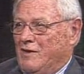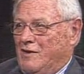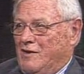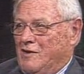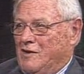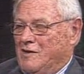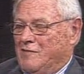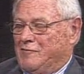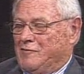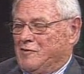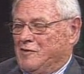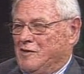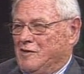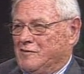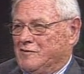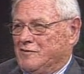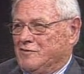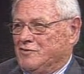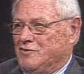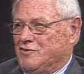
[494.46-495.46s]
offer
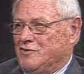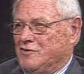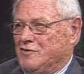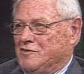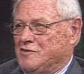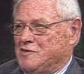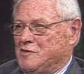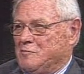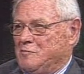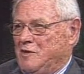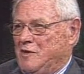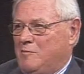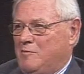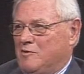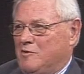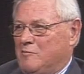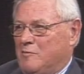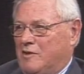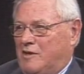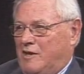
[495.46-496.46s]
health insurance to people,
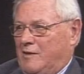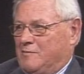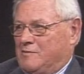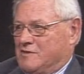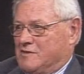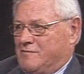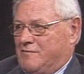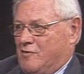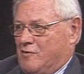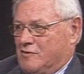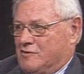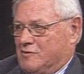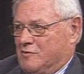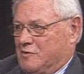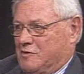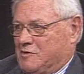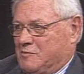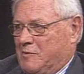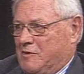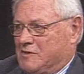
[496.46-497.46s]
it became just far too
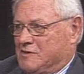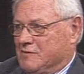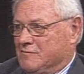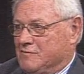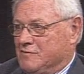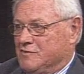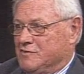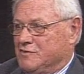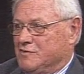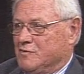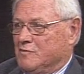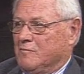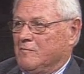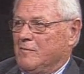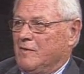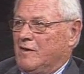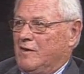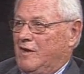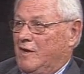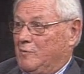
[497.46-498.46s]
expensive to do,
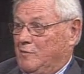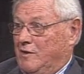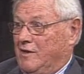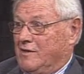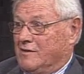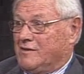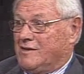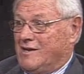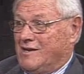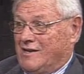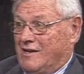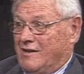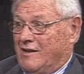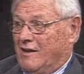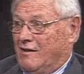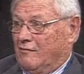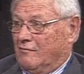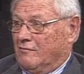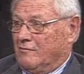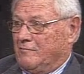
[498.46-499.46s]
and we had to cut it
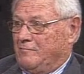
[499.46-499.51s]
out.